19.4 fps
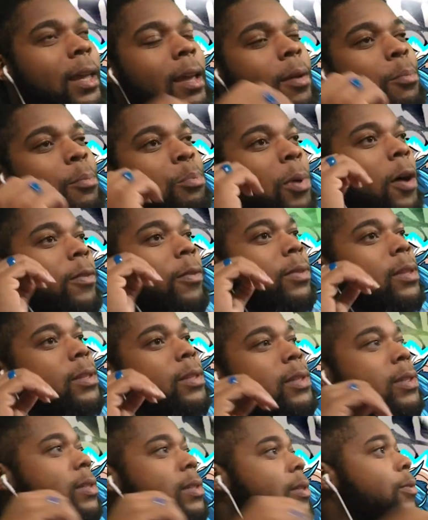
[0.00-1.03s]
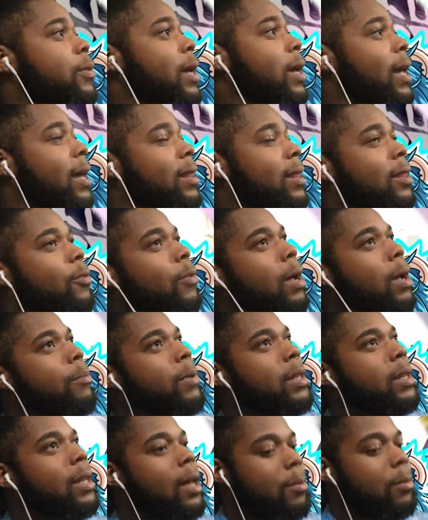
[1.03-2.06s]
get both the suit and the
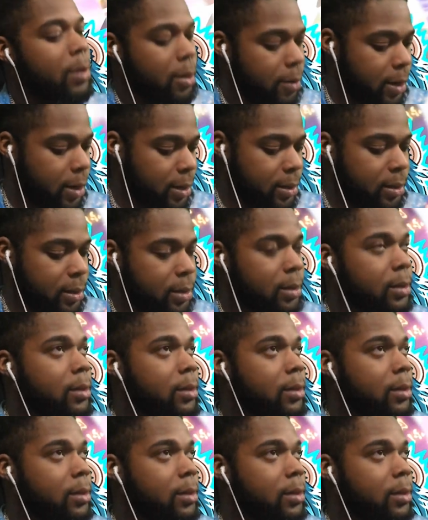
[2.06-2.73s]
weapon, that'd be crazy.